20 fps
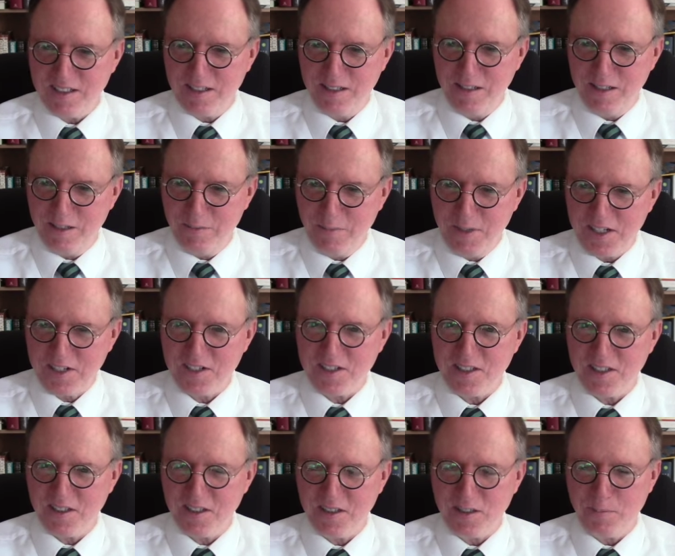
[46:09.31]
it makes
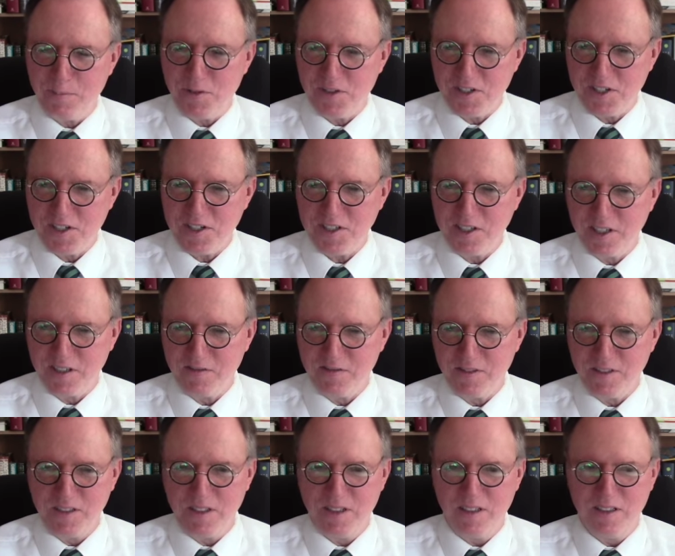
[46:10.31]
the, the position
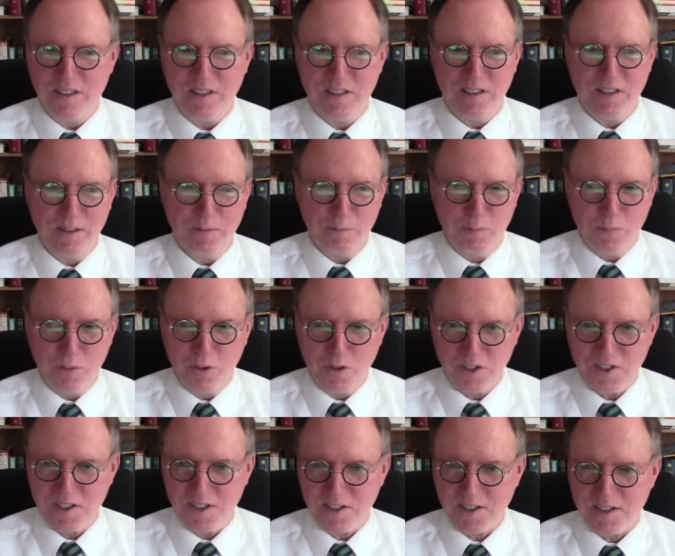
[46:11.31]
of uh, the
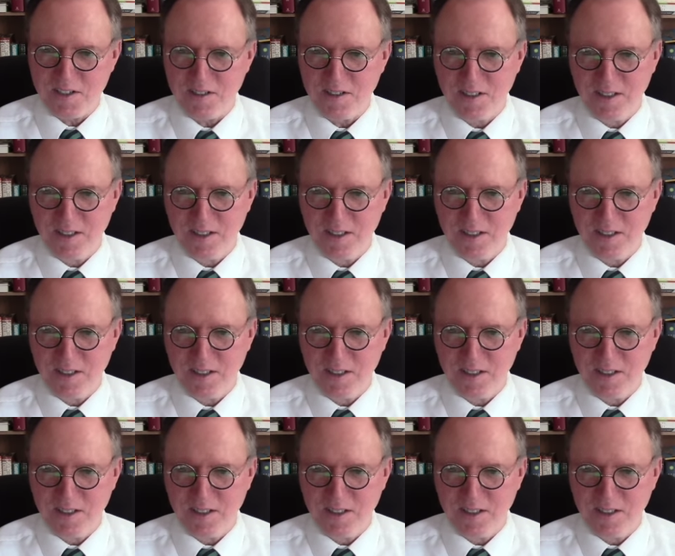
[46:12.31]
abortionist